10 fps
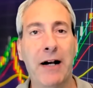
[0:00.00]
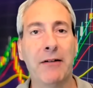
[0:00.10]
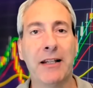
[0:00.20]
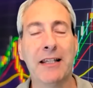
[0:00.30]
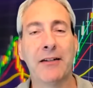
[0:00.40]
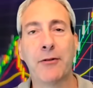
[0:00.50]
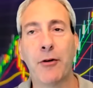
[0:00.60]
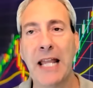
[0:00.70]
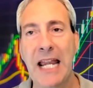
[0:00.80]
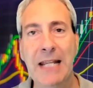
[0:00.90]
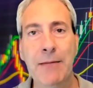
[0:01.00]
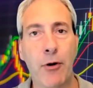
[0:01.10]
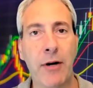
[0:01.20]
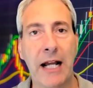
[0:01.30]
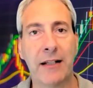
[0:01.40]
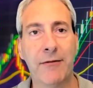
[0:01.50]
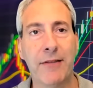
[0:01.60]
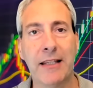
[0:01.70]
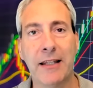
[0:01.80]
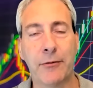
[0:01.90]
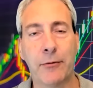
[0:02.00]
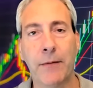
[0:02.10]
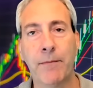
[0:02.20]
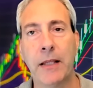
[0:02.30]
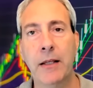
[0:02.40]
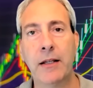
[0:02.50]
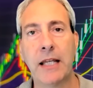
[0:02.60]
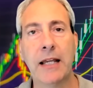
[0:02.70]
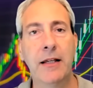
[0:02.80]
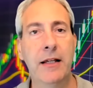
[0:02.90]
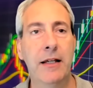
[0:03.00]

found a Discord any more active than this one. Okay,